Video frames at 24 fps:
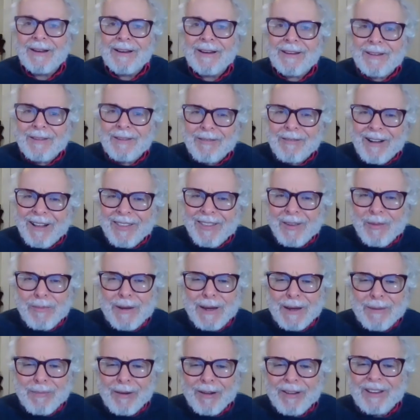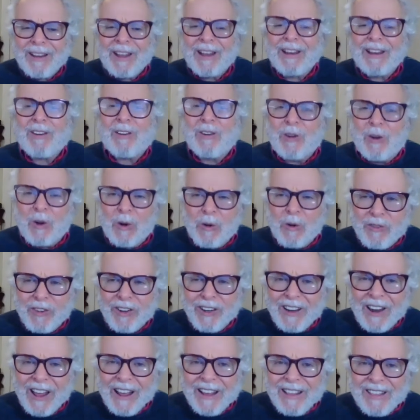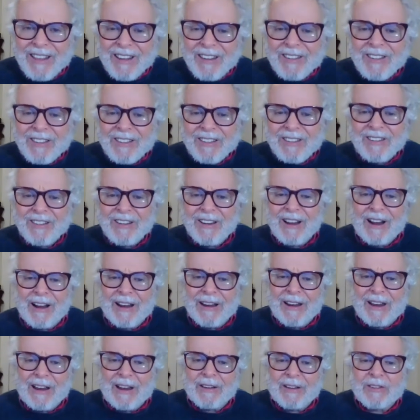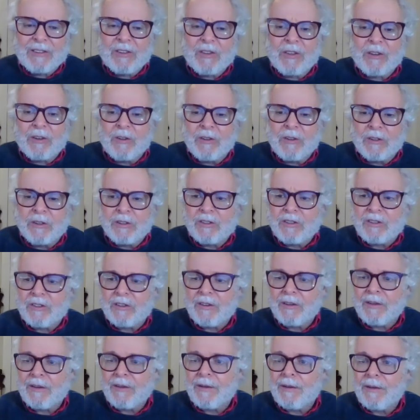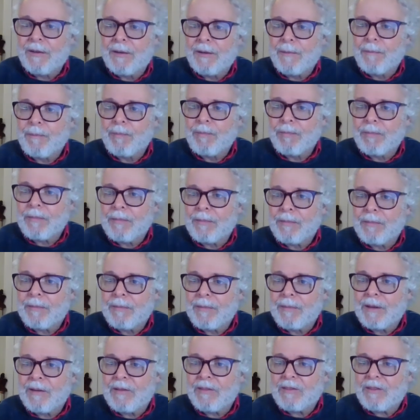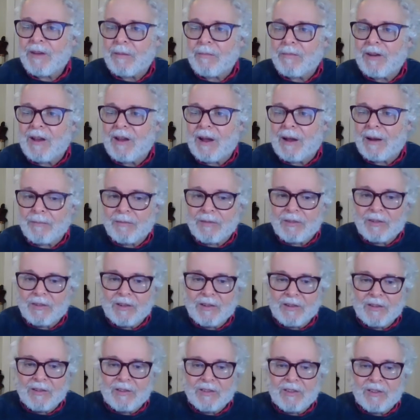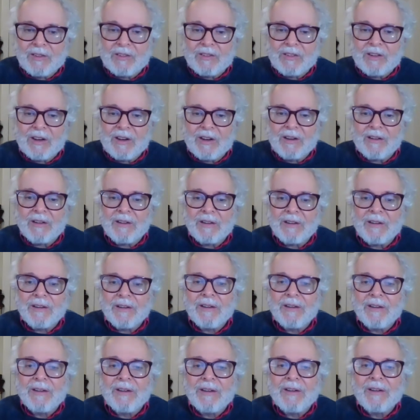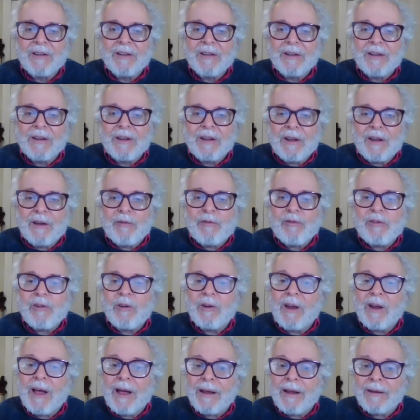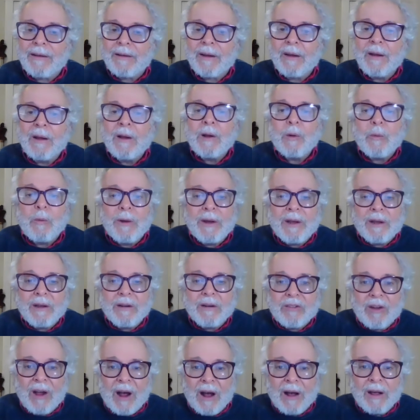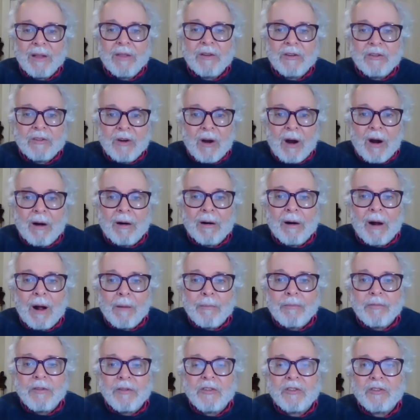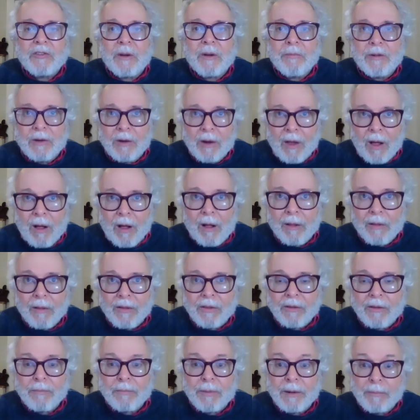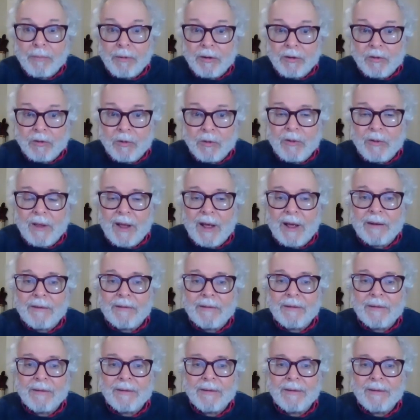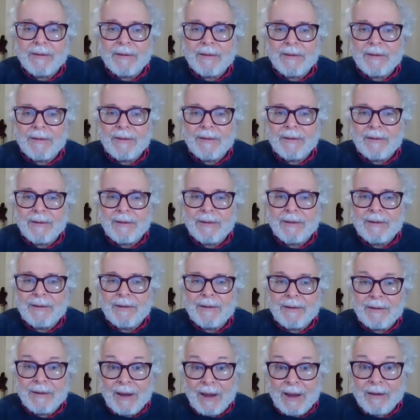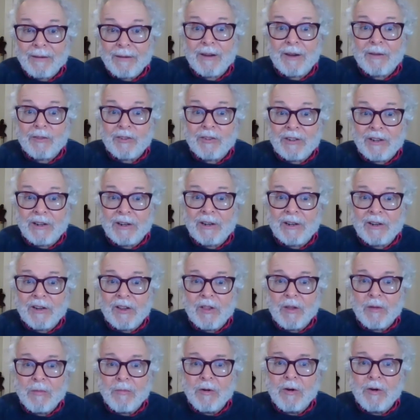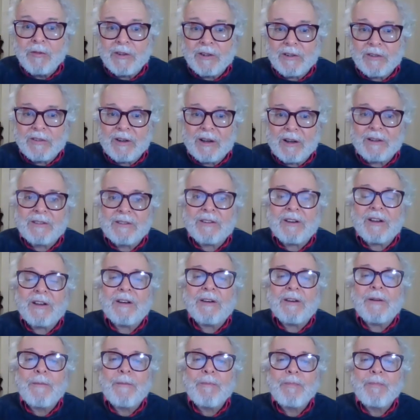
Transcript: Do other people get goofy like this? I asked the nurse. Sometimes, she said. If you like, we could tie the jaw up with some cloth. People do that. Yes, I've seen it in the movies, I said.